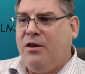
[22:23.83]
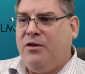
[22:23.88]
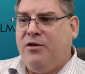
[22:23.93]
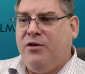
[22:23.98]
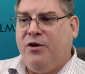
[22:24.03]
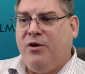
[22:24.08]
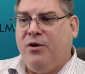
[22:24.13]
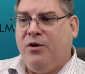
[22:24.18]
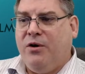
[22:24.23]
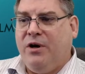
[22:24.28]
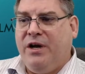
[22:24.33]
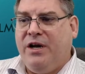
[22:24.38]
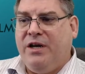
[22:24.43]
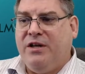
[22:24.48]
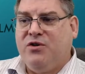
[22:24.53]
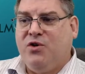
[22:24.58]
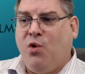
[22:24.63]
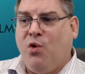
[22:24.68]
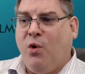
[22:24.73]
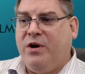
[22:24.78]
There
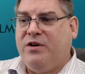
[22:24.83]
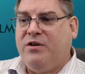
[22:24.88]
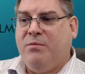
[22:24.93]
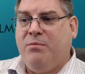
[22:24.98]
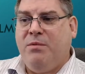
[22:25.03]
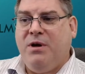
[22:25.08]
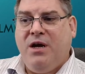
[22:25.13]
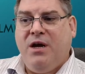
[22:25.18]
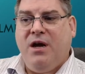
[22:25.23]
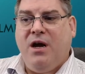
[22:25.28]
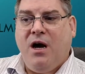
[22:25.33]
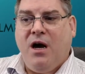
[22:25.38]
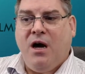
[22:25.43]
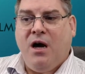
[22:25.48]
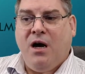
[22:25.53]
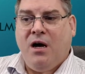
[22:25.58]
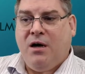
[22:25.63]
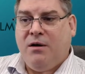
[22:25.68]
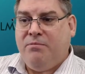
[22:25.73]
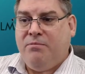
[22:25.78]
is going to be
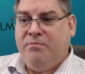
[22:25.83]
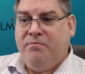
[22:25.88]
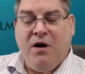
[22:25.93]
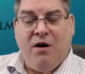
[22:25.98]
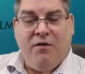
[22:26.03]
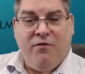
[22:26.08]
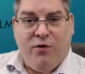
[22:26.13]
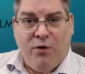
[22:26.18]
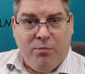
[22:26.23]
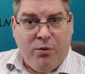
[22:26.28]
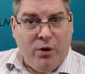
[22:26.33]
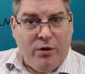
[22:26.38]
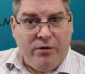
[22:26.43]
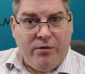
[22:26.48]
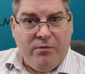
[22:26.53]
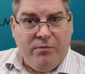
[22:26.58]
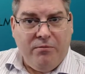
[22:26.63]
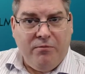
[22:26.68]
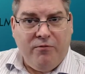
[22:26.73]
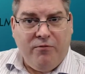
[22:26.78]
a
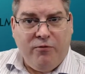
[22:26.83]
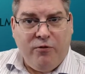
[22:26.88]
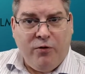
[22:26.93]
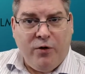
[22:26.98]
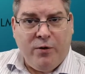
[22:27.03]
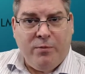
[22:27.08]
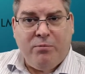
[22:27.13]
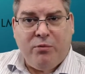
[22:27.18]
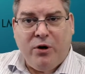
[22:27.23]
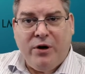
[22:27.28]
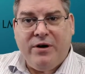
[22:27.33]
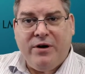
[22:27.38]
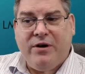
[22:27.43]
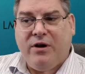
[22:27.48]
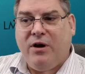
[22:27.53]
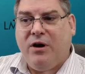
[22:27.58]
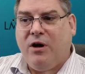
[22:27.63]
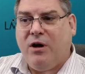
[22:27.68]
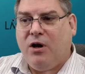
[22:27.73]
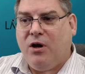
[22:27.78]
footprint
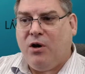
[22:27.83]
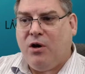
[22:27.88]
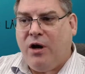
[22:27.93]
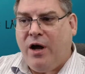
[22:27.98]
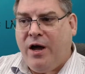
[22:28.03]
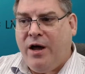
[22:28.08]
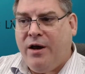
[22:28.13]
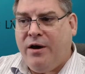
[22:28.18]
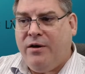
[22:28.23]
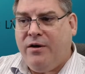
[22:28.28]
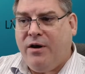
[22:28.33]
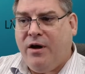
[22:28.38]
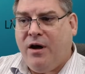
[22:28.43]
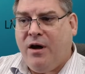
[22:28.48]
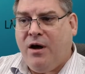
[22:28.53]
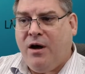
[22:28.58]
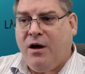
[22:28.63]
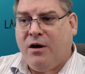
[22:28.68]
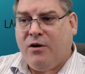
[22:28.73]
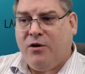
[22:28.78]
and
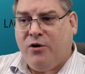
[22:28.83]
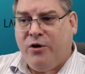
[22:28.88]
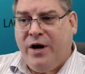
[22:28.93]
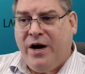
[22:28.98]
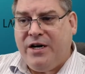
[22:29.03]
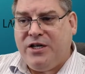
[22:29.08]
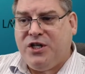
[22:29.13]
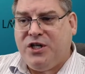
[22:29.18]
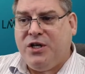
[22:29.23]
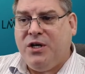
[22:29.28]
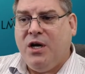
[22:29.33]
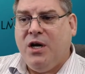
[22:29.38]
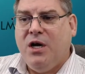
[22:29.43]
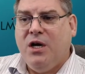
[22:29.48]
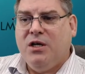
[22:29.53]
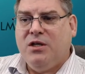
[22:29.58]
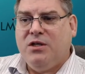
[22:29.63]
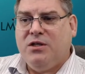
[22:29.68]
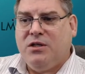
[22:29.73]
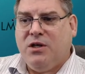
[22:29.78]
creation.
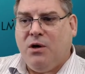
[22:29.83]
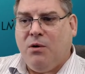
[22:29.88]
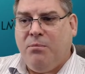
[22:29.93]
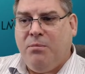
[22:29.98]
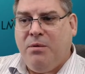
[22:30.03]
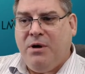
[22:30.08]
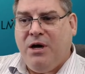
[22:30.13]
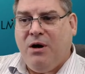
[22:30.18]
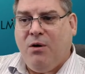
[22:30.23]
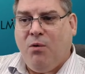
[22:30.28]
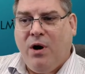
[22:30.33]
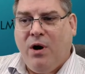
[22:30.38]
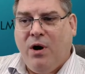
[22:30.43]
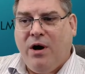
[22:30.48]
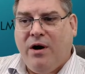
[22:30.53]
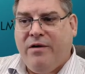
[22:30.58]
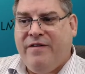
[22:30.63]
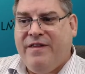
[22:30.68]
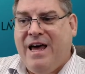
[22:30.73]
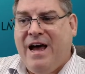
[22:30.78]
So be aware
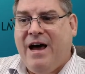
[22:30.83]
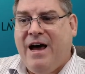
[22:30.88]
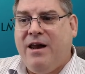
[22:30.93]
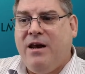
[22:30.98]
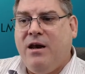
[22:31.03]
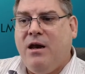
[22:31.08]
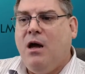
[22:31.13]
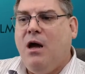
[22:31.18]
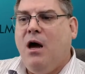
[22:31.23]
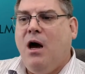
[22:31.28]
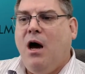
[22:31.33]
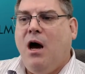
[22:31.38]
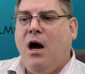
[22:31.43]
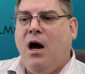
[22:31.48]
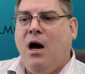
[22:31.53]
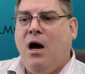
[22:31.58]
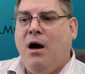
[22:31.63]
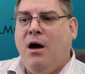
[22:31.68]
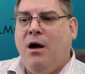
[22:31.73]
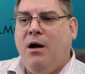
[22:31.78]
of that.
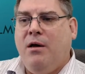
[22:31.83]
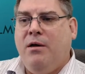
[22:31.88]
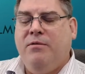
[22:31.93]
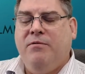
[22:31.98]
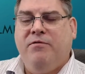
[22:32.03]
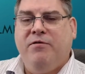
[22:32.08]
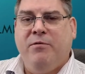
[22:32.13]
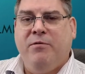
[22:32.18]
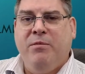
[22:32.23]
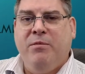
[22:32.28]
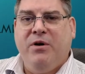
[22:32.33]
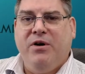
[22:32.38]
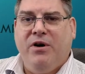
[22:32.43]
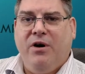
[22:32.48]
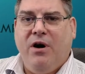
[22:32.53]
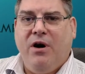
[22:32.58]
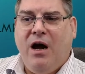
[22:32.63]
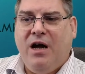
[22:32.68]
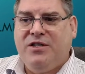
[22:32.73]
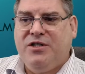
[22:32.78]

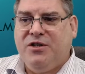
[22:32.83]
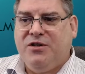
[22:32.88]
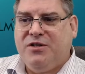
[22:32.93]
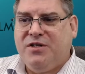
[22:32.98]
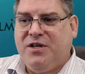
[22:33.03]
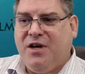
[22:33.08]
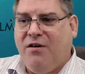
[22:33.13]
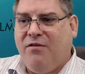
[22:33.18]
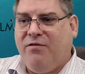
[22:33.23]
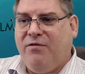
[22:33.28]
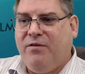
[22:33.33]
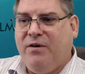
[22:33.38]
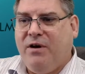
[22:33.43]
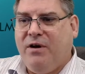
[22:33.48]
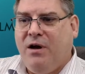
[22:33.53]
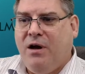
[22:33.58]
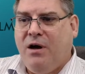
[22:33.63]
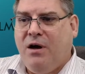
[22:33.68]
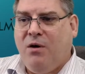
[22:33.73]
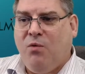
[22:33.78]
Familiarize yourself
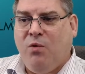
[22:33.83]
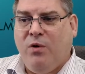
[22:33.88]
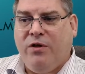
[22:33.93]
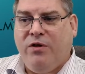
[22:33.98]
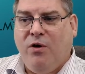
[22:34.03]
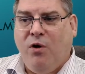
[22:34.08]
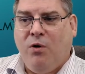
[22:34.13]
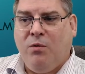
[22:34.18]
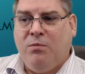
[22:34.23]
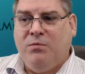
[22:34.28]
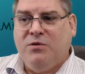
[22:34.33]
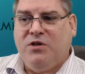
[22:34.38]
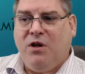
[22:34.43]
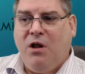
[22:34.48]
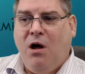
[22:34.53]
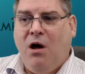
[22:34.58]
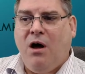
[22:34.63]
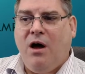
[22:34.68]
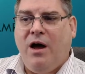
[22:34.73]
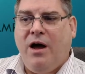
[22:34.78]
with Ohm's
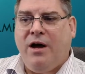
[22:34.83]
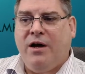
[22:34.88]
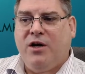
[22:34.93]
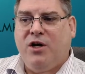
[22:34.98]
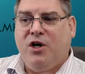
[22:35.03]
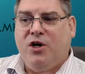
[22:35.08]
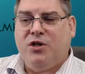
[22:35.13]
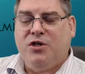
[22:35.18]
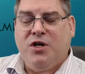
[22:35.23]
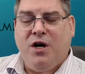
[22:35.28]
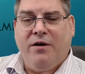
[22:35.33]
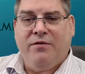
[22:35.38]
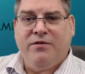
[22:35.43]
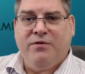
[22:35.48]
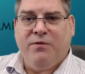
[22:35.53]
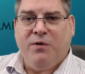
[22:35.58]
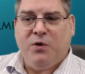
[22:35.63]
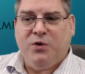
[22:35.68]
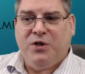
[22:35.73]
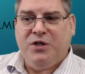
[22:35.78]
law and
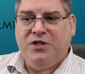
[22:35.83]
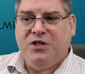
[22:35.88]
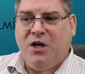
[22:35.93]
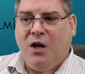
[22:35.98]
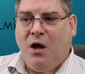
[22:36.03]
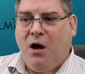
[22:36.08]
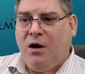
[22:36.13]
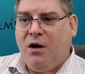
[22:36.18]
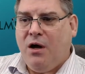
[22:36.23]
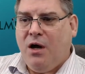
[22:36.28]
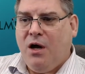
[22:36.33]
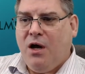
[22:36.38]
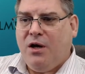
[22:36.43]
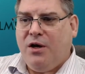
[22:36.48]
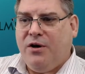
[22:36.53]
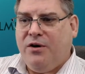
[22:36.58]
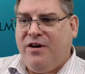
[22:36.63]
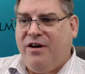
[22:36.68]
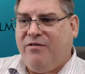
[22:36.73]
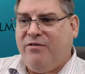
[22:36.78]
Kirchhoff's voltage law.
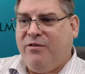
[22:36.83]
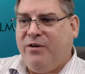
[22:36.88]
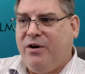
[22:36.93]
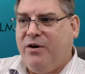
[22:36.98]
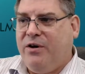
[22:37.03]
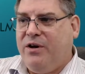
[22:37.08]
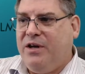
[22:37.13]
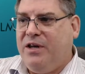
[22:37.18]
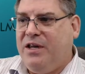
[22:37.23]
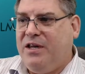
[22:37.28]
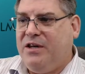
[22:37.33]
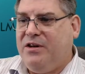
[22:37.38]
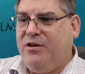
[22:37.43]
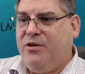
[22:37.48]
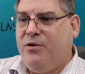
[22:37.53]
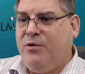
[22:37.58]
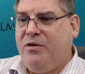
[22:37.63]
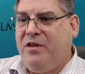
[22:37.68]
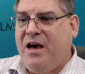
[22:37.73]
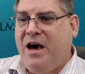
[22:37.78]
You're definitely going to need to
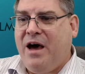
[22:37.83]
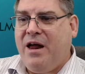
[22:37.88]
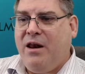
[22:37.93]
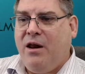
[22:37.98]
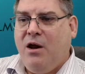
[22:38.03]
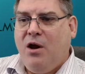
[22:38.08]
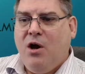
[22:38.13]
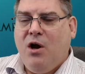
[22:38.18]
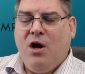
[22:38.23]
do that.